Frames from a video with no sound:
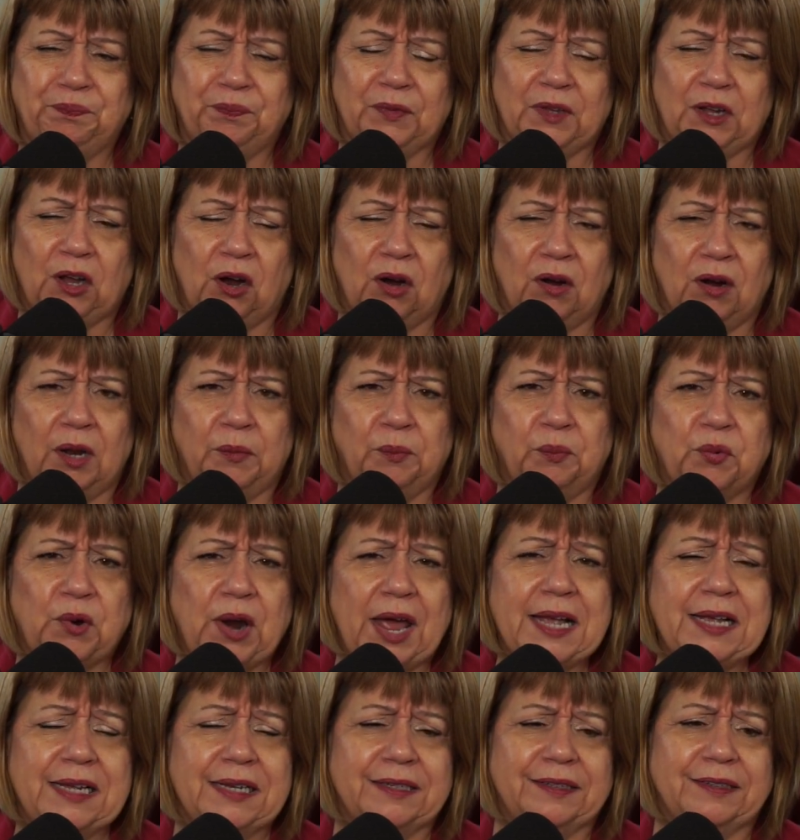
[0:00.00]
are on
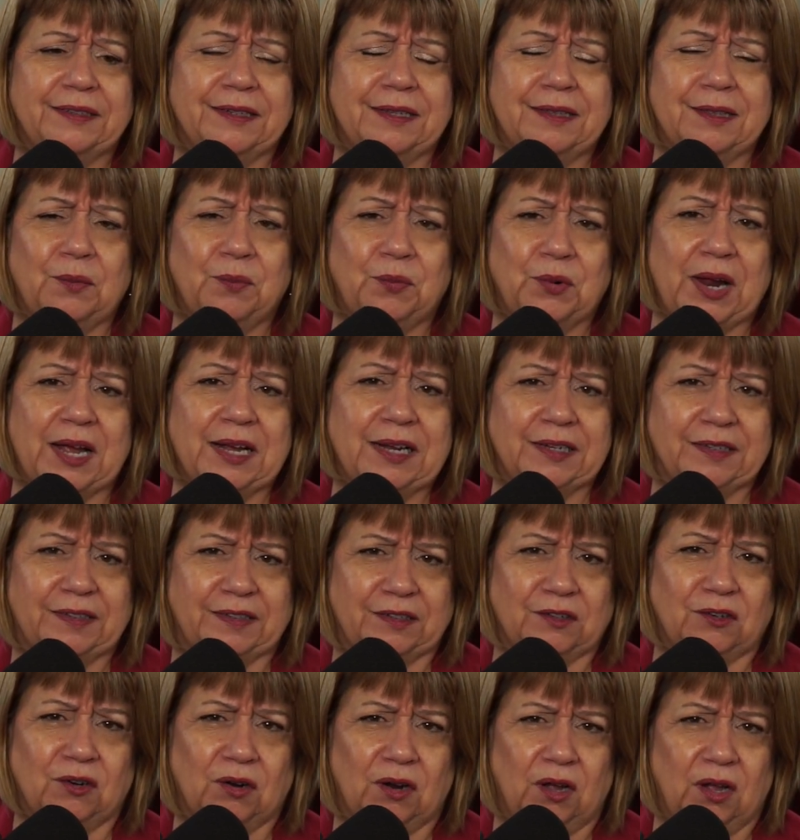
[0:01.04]
brackets, and the
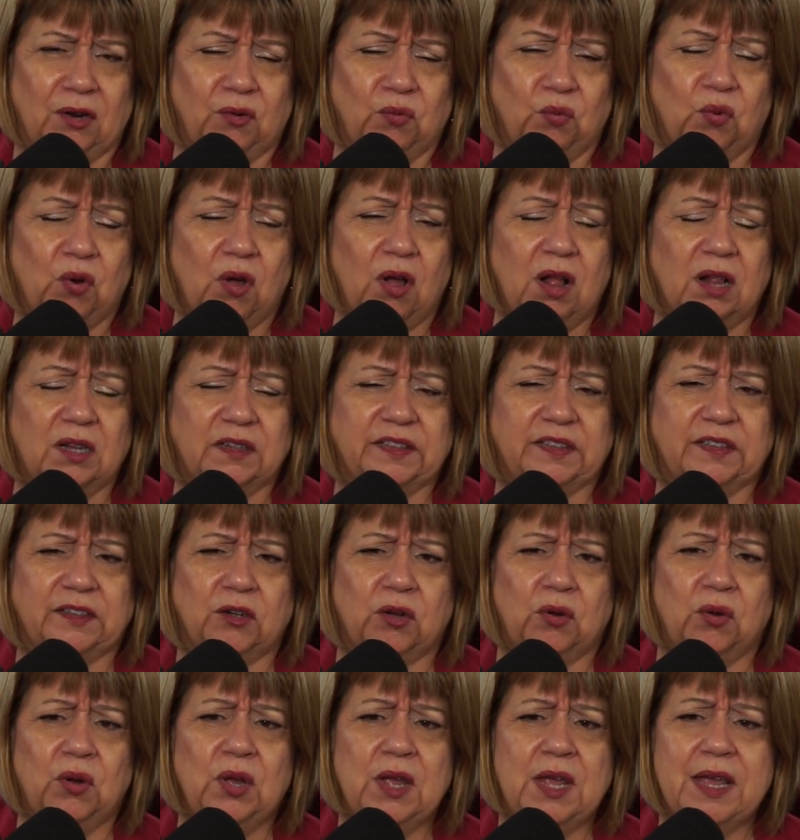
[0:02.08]
brackets are on walls.
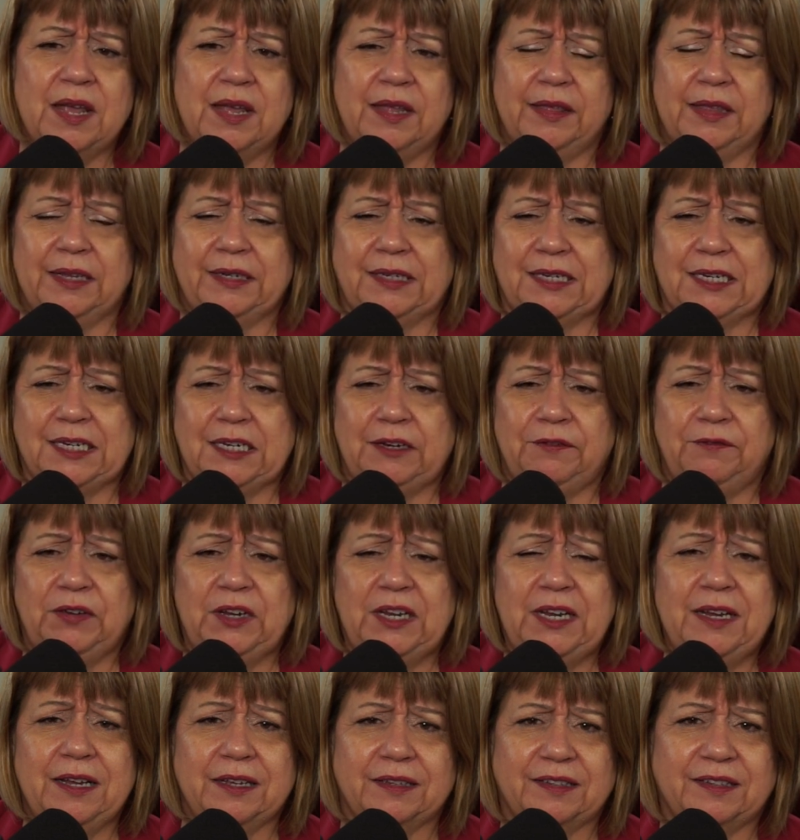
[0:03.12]
So the
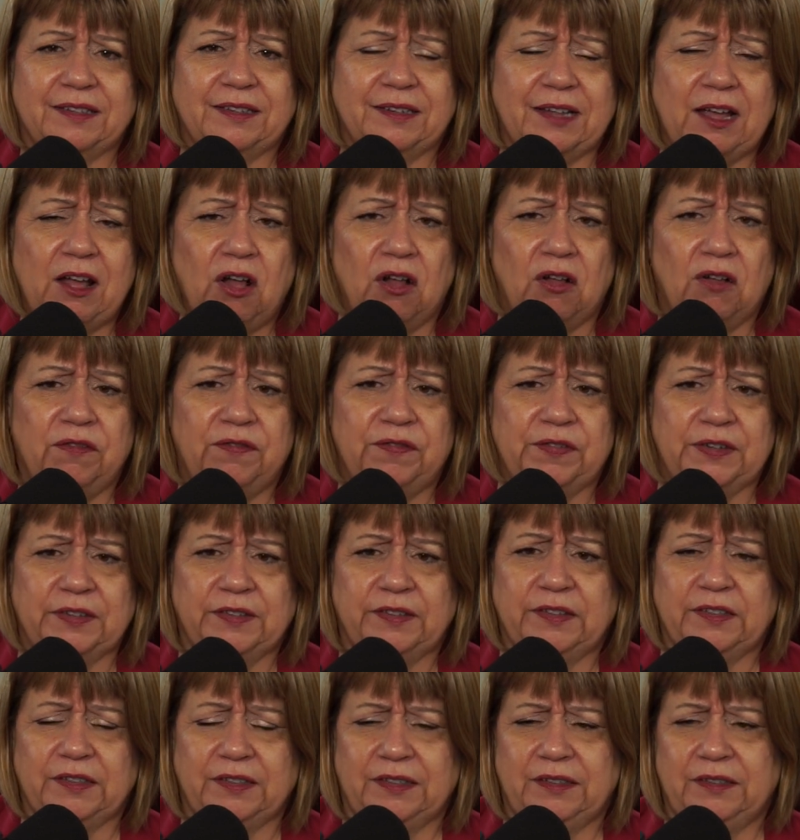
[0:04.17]
TV itself
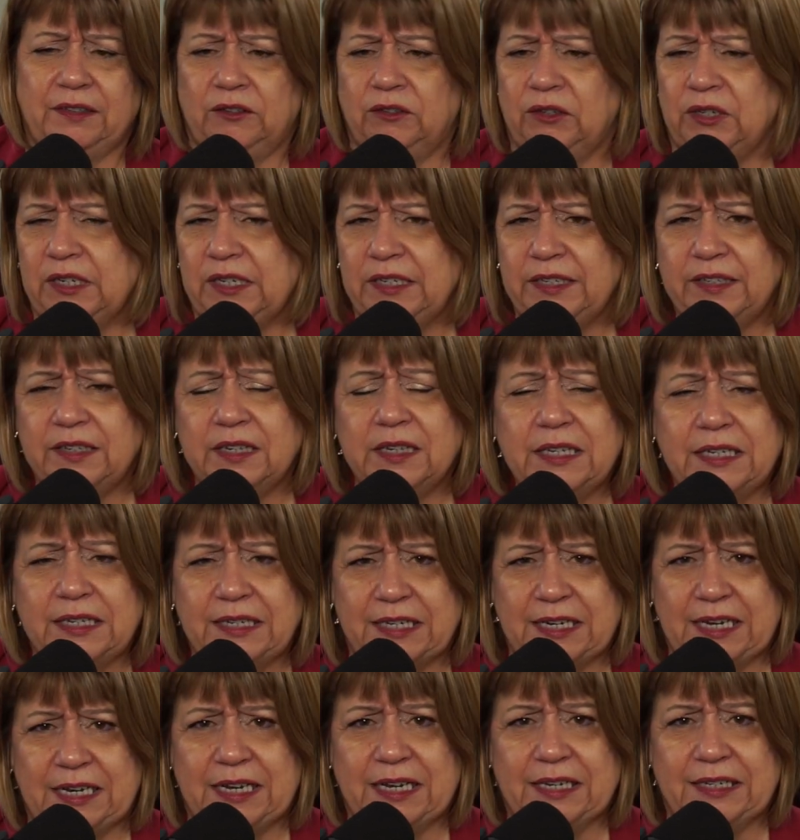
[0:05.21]
you can easily
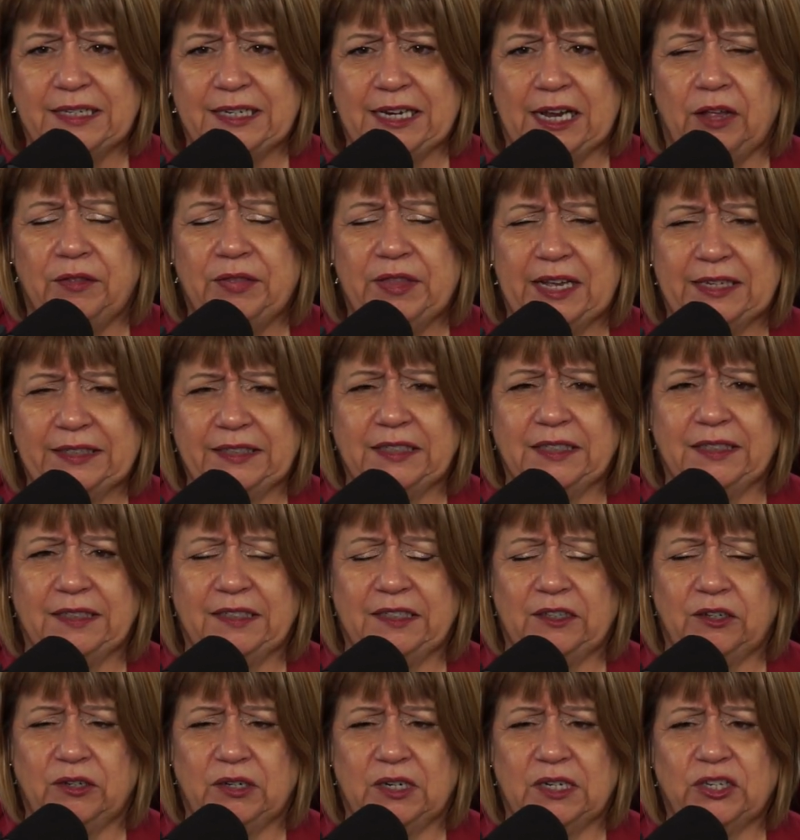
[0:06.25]
take it down. That's
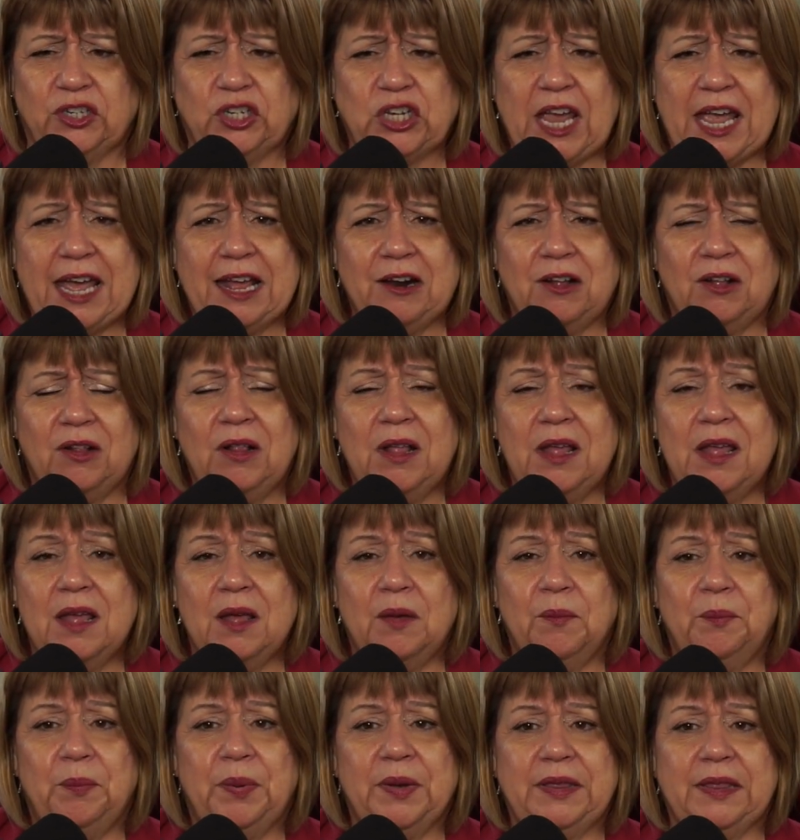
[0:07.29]
considered a chattel,
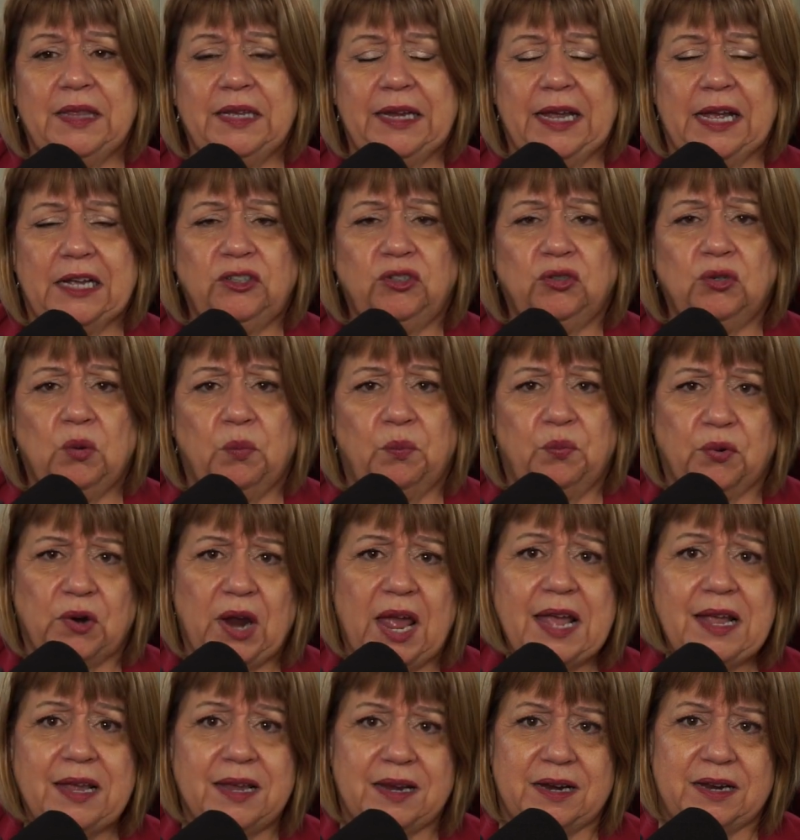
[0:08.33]
but the actual
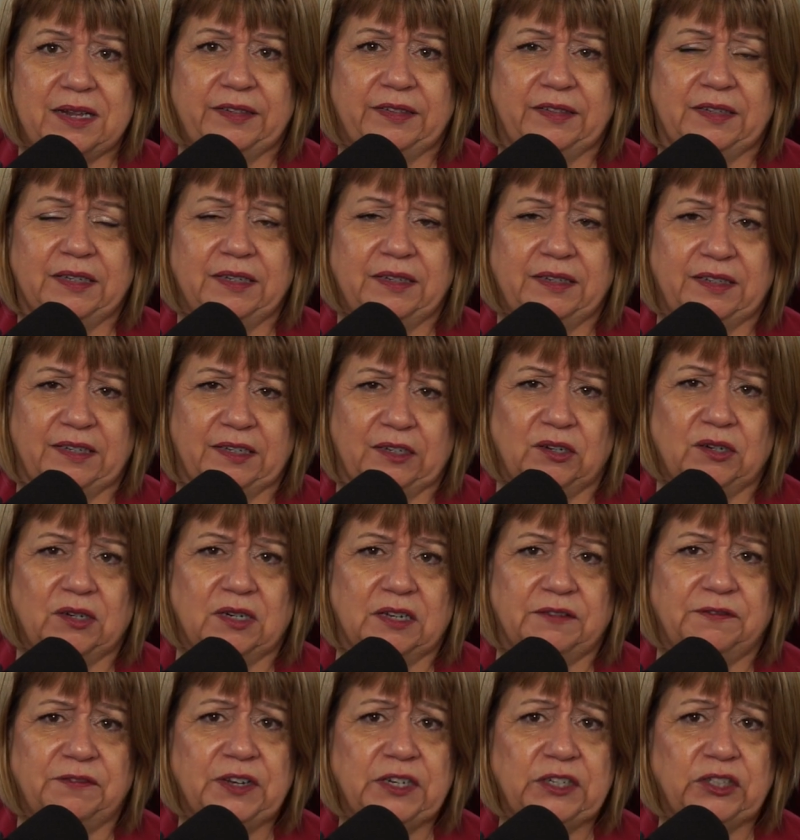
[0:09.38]
bracket is
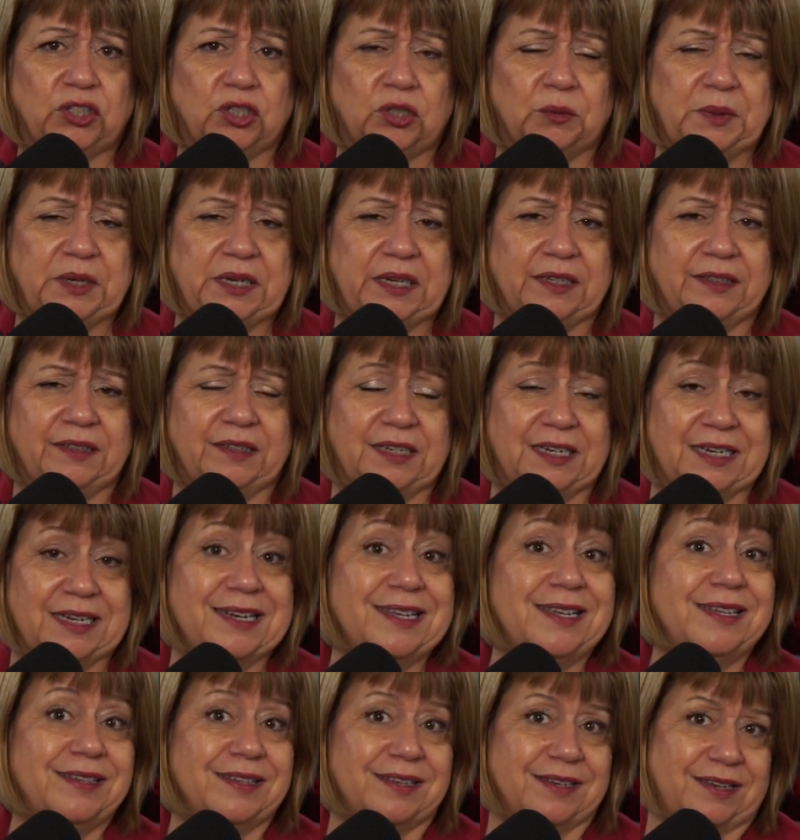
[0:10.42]
considered a fixture because it
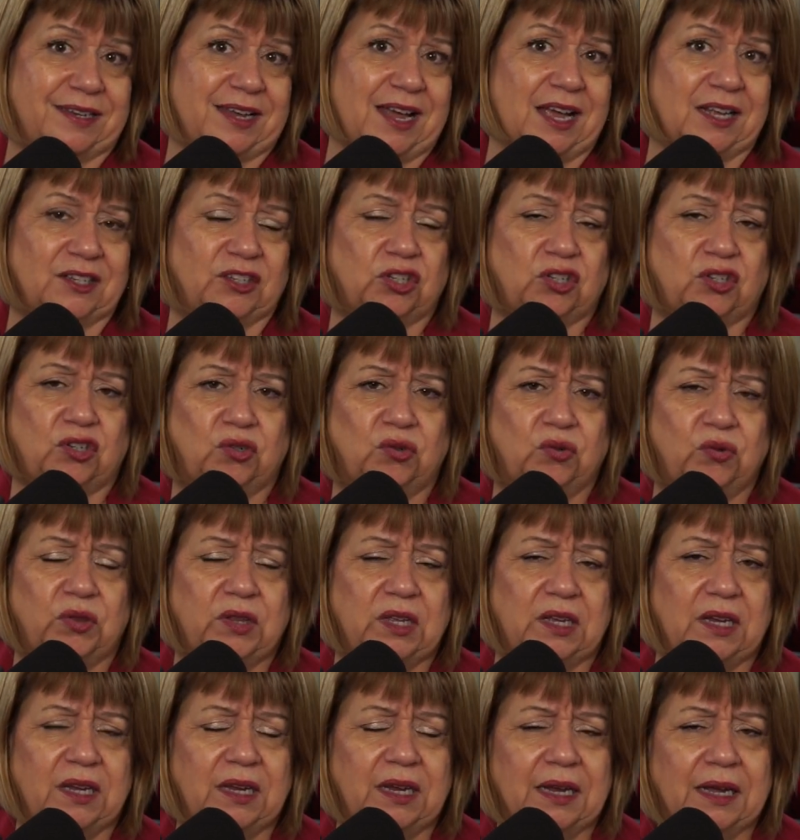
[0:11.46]
is attached to
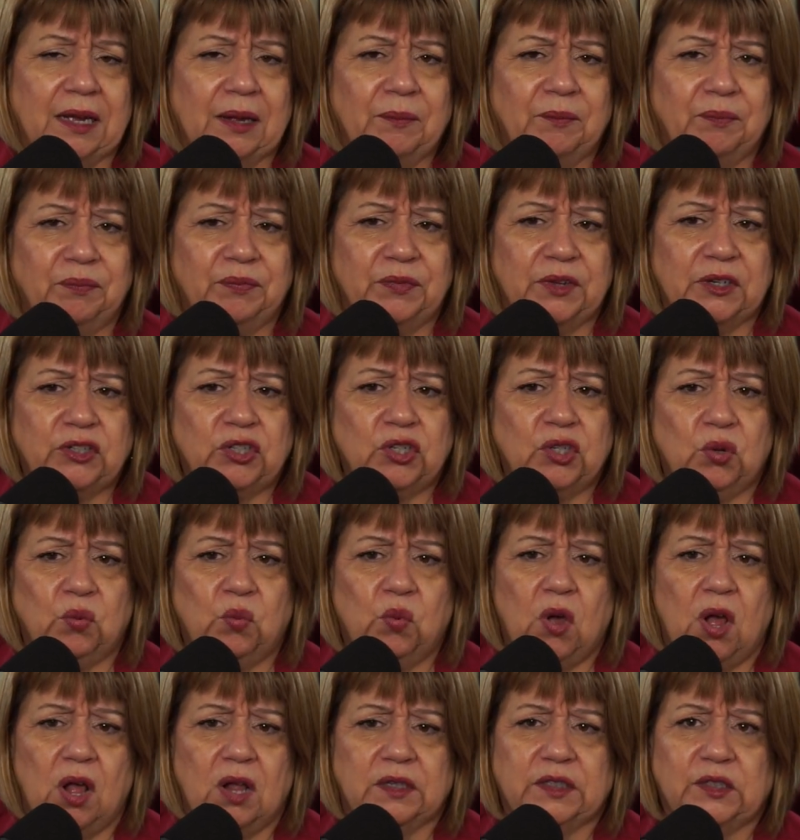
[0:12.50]
the
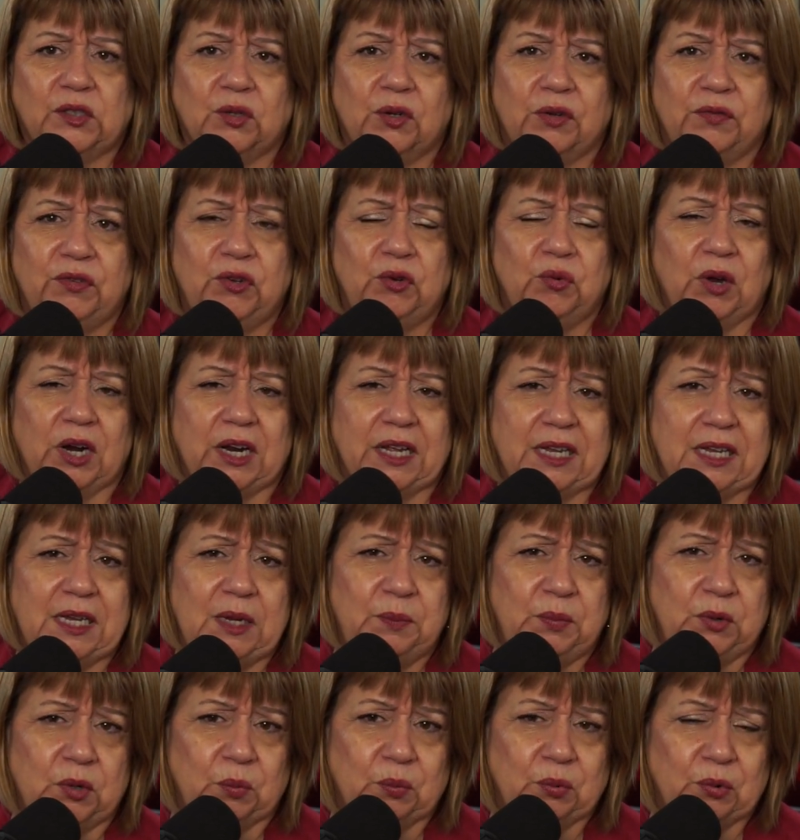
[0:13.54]
wall. So if you want to
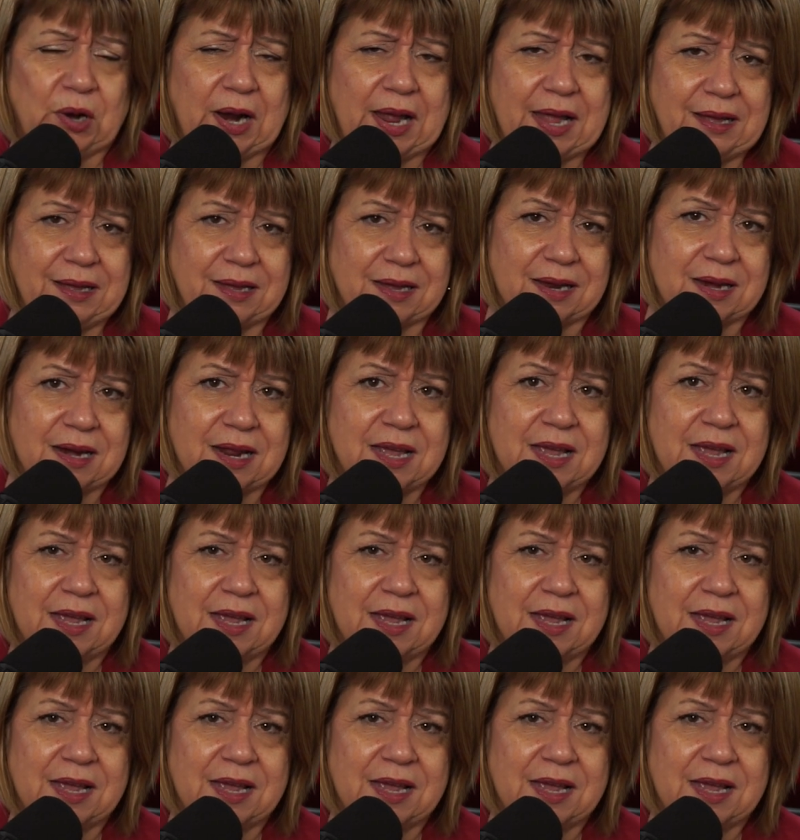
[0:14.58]
keep your bracket,